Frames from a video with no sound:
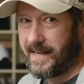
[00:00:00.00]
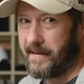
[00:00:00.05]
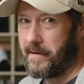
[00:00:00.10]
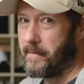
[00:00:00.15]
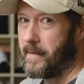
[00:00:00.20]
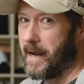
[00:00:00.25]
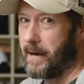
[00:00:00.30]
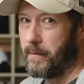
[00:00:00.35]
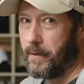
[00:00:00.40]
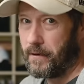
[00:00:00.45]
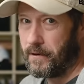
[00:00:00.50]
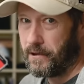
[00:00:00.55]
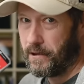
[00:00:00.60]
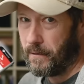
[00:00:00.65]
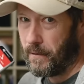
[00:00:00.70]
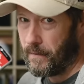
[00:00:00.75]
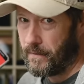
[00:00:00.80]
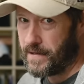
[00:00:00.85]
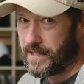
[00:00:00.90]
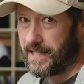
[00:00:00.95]
terabyte one.
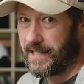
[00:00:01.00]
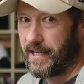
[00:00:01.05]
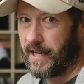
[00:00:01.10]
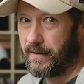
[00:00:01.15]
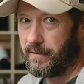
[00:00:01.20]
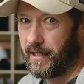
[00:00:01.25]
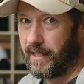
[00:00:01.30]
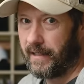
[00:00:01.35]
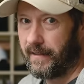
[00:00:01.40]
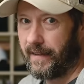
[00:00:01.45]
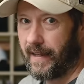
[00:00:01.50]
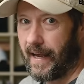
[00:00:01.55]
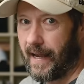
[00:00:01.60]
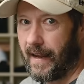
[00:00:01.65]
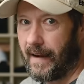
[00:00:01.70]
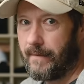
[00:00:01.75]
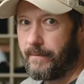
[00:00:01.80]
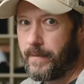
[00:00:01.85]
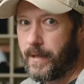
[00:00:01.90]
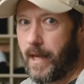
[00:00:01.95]
You obviously don't need
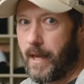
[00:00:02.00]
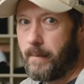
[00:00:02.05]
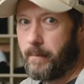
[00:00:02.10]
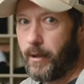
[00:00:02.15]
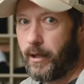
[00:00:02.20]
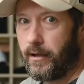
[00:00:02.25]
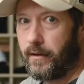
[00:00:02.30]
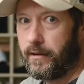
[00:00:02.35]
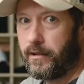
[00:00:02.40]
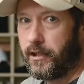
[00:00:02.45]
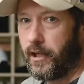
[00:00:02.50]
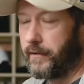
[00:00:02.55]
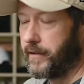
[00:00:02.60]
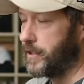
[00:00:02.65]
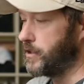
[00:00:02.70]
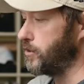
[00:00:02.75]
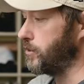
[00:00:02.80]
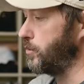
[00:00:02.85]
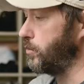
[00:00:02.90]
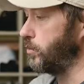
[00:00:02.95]
that. But you know,
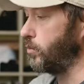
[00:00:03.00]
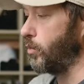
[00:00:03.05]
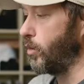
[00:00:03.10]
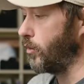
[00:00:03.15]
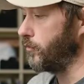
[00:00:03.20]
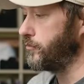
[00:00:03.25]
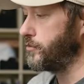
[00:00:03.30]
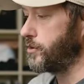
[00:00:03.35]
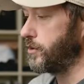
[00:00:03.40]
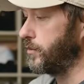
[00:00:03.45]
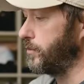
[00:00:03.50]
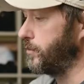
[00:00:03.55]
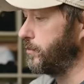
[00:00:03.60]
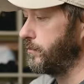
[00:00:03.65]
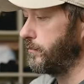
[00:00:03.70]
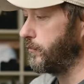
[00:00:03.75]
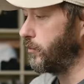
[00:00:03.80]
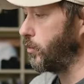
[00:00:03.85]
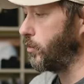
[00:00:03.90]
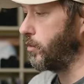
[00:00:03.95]
they do one,
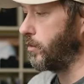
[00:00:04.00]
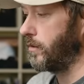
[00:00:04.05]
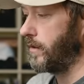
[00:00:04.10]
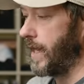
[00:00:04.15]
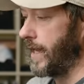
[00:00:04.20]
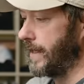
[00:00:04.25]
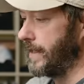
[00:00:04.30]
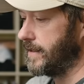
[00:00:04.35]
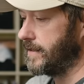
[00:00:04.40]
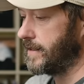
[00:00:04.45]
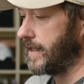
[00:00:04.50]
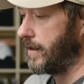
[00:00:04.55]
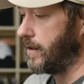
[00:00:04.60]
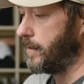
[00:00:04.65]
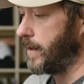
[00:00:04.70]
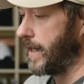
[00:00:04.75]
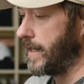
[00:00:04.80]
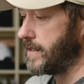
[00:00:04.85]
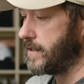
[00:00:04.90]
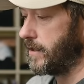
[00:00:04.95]
two, four, eight
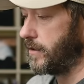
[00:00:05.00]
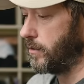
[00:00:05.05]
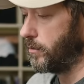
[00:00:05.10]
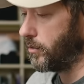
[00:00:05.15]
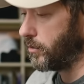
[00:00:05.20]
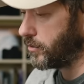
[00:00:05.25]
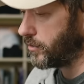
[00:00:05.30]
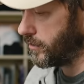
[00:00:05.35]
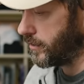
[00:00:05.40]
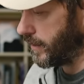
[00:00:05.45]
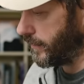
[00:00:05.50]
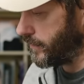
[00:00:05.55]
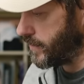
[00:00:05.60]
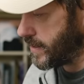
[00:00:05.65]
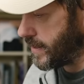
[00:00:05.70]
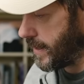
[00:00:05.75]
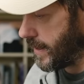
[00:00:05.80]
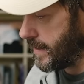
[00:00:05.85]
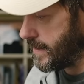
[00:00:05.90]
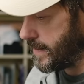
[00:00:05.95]
terabytes. They do all sorts of
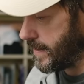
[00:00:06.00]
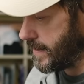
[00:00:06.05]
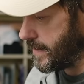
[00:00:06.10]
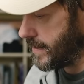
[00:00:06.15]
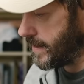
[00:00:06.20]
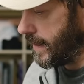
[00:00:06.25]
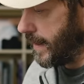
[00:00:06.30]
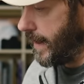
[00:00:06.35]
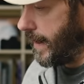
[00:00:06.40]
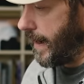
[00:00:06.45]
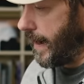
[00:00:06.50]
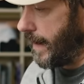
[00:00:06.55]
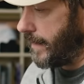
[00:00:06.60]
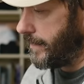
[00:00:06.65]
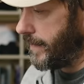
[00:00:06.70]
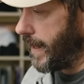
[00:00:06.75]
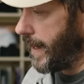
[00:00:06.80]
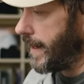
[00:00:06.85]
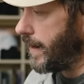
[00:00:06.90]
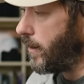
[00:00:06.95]
different sizes.
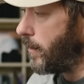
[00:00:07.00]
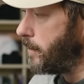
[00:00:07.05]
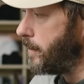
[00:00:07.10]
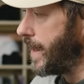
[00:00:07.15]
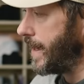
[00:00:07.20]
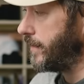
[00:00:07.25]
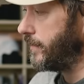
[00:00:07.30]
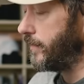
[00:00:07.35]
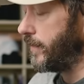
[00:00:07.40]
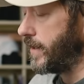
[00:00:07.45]
And they are meant